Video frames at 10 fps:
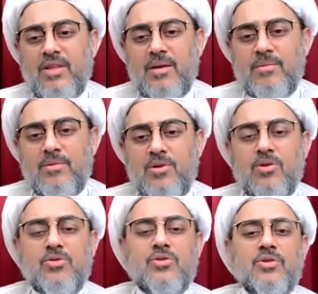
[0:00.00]
them
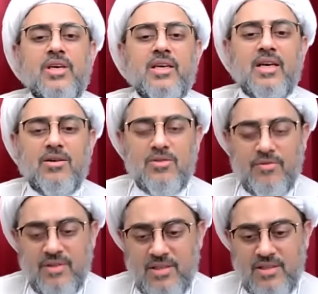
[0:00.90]
goes to the account
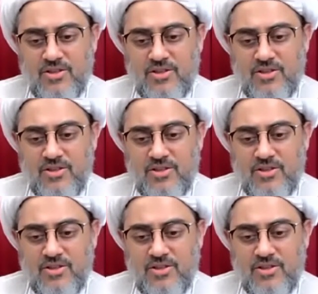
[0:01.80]
of this